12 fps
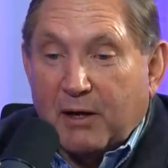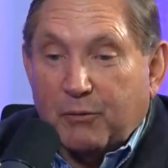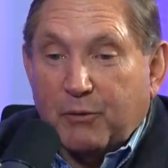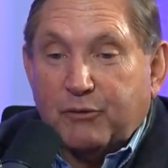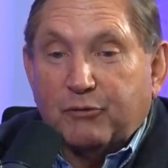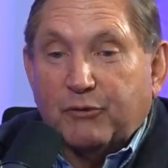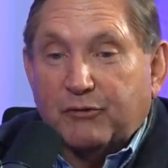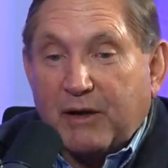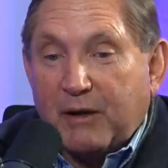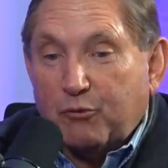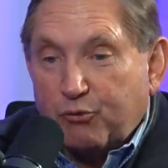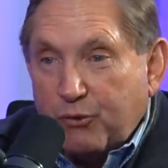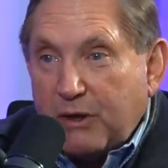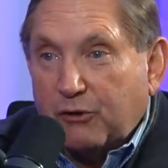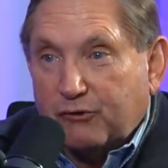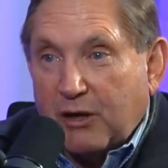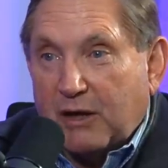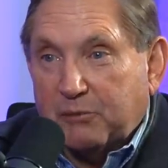which was a real
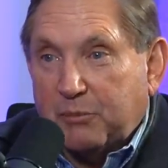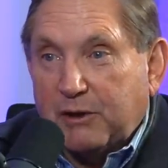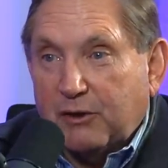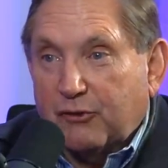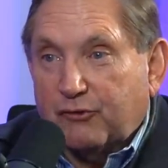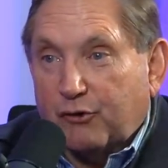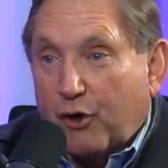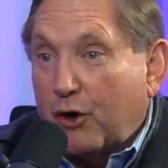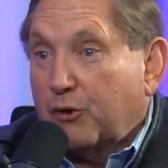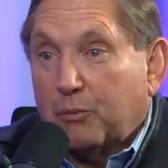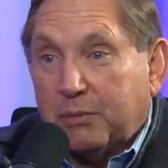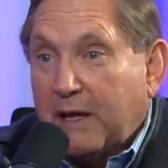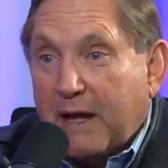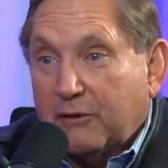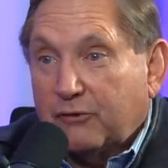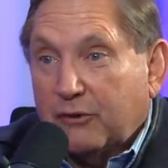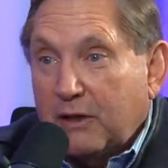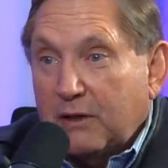challenge because there are no
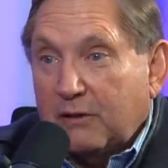plans.